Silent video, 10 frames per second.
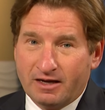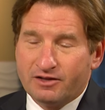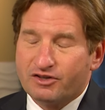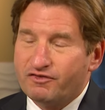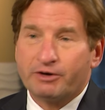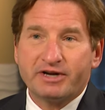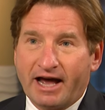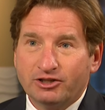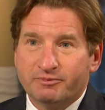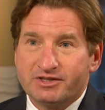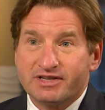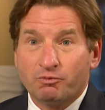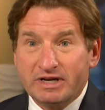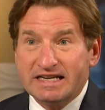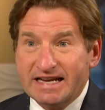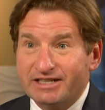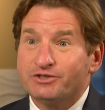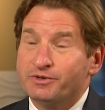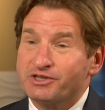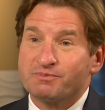the very elements that we needed
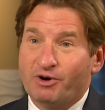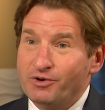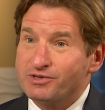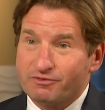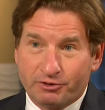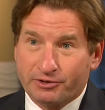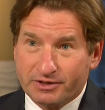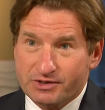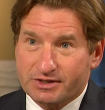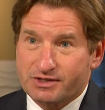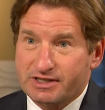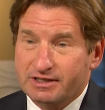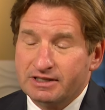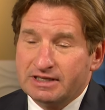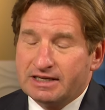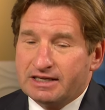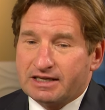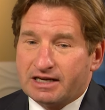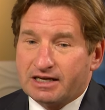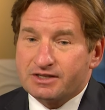to expose if we were going to succeed.
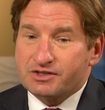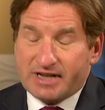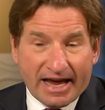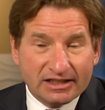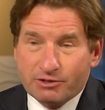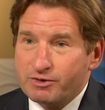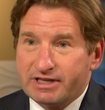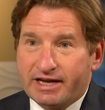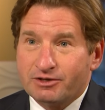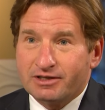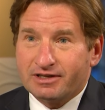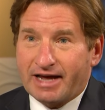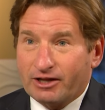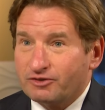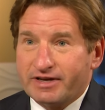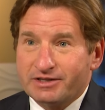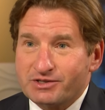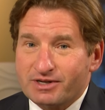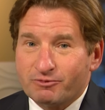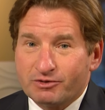Uh, sadly, we then elevated
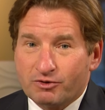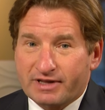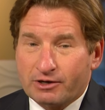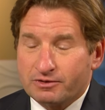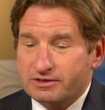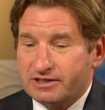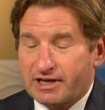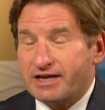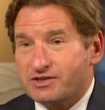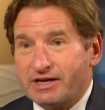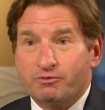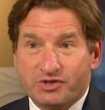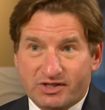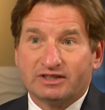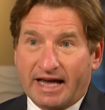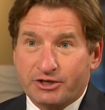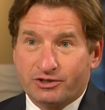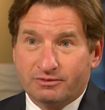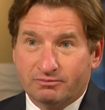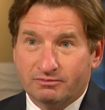someone without, uh, I say it was selection,